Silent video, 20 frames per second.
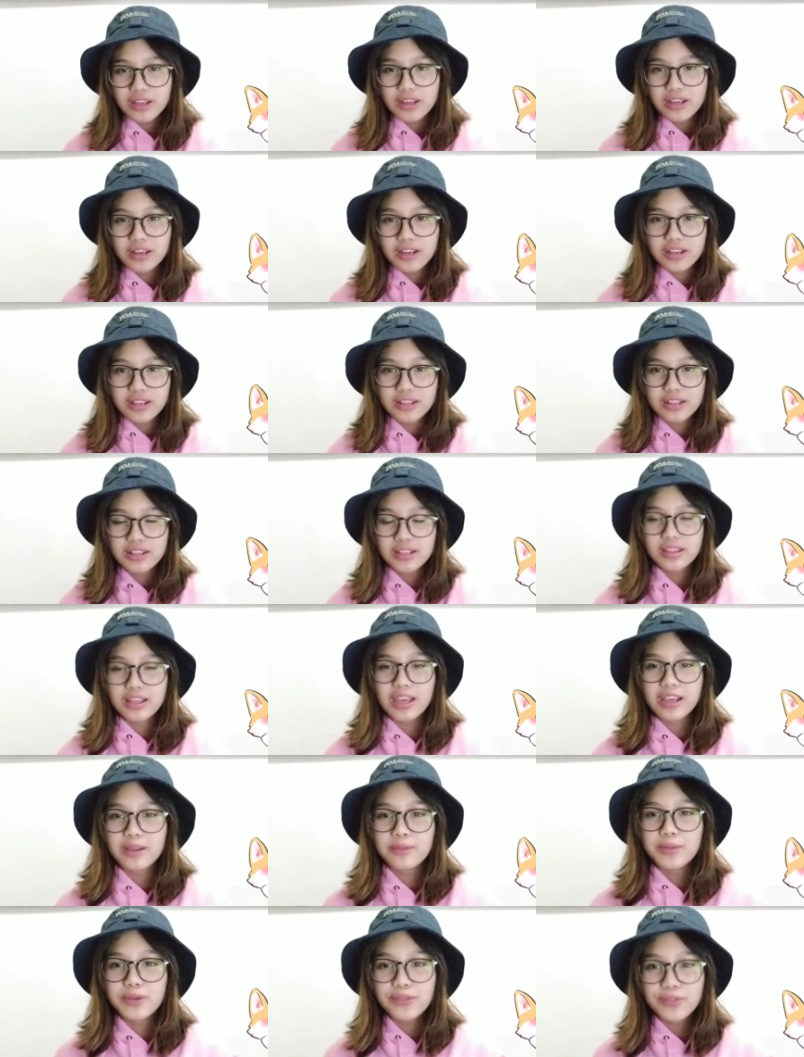And
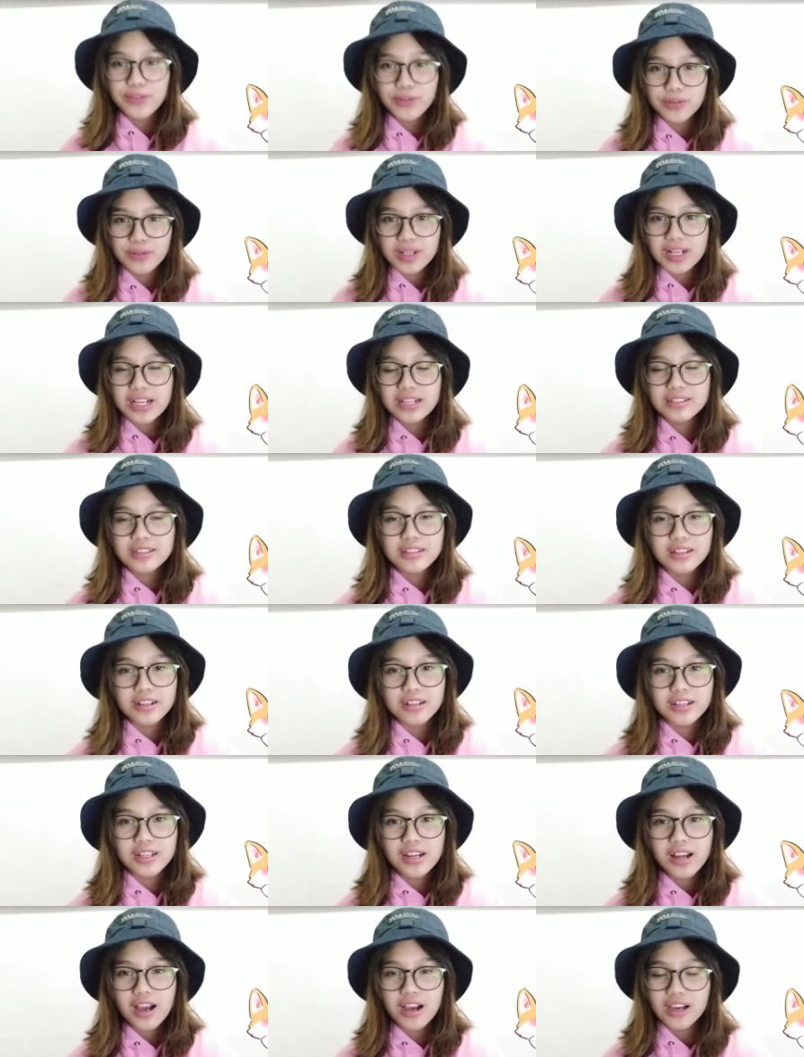before we get
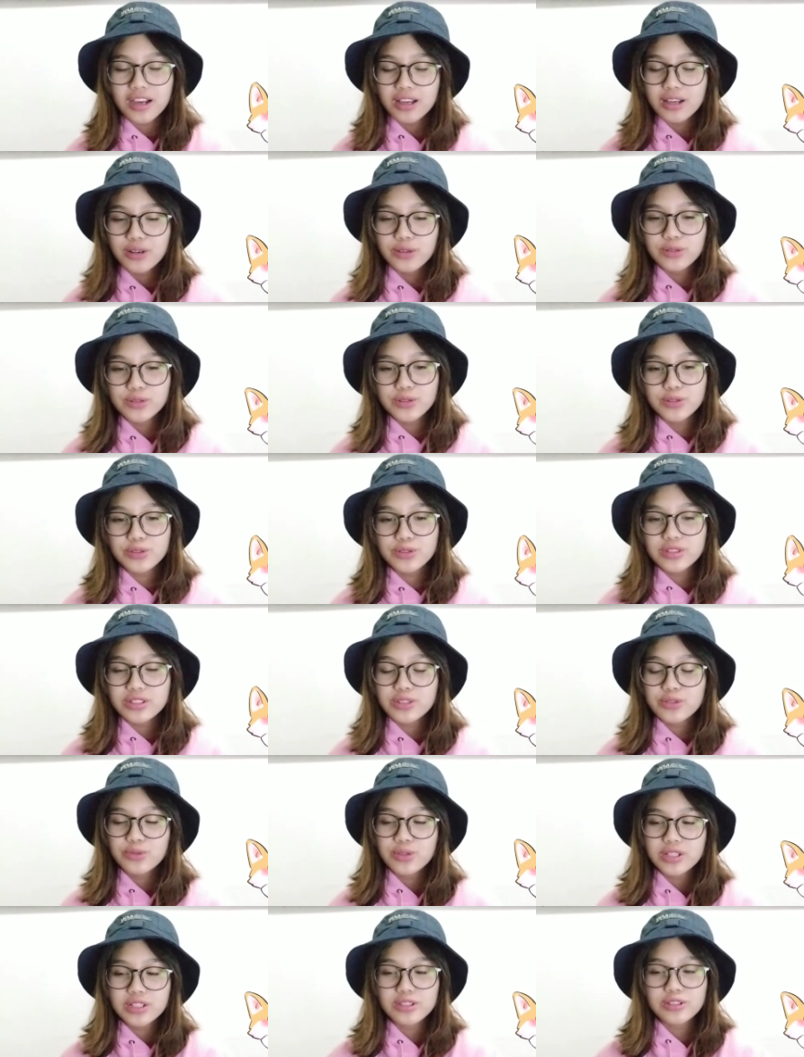started, I also
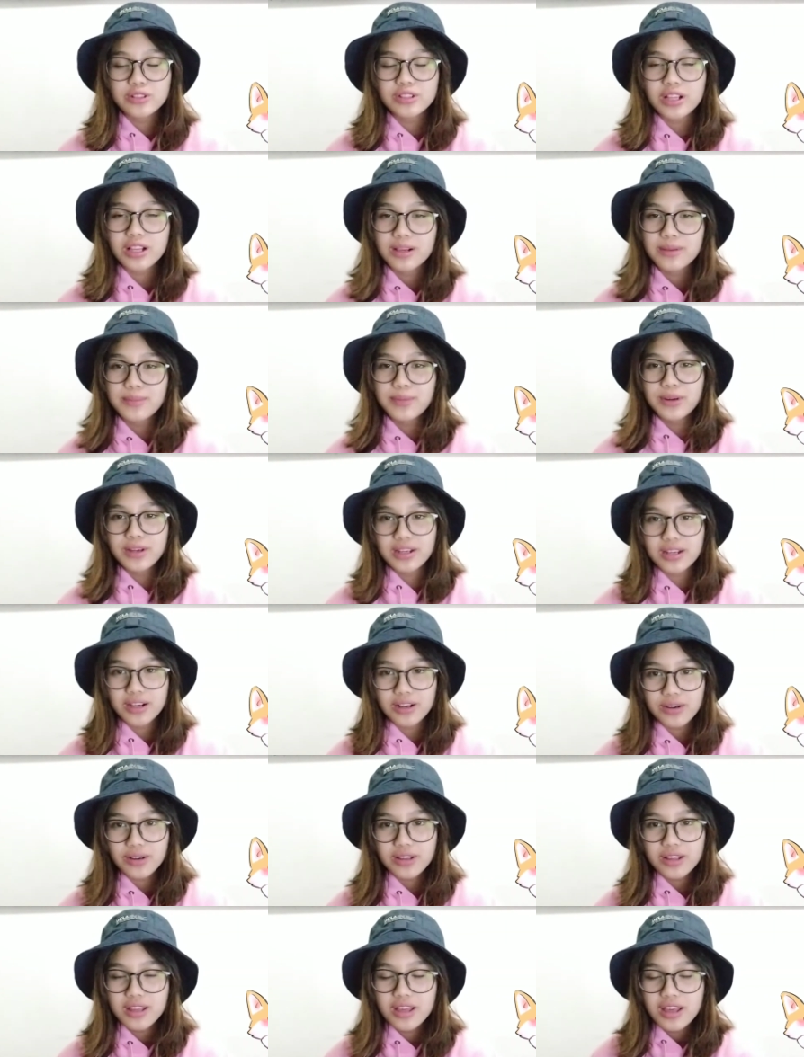just wanted to point
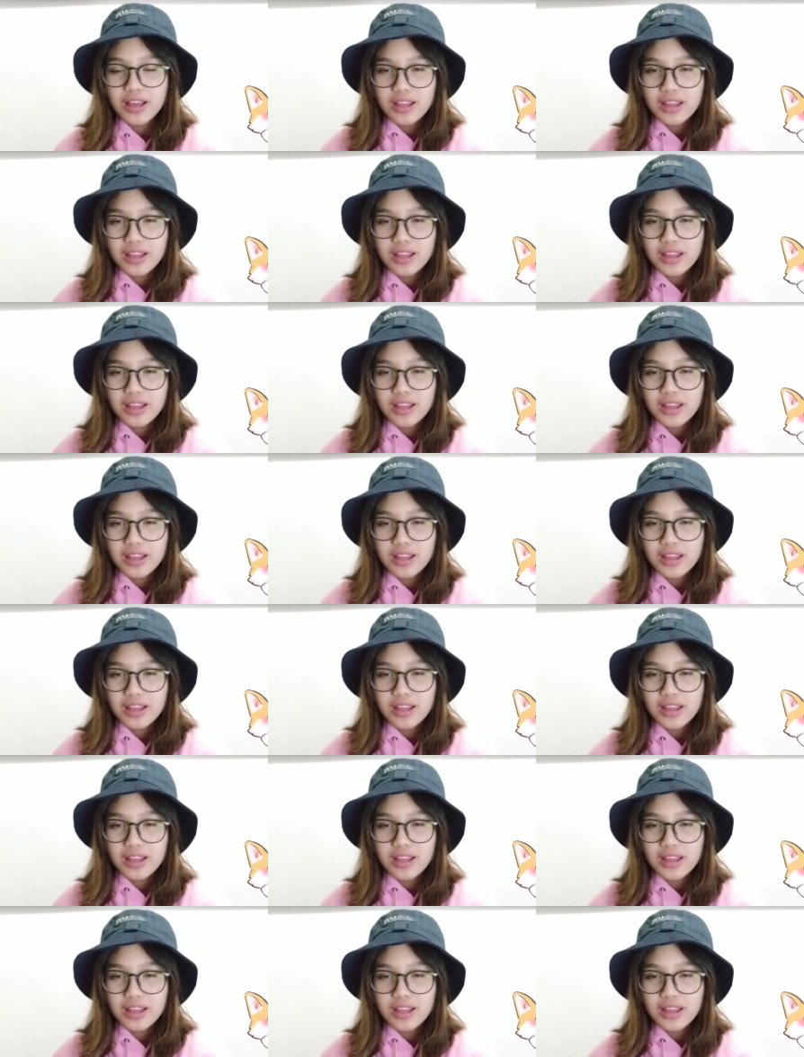out